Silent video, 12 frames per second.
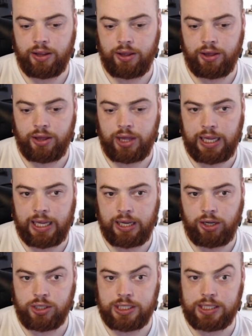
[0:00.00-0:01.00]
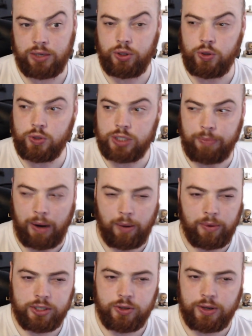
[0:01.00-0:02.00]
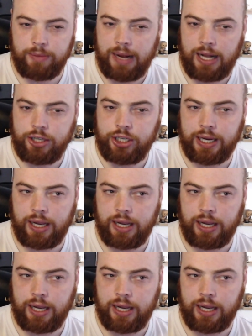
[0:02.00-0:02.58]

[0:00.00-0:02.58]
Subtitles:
they could still use their powers, so their magic,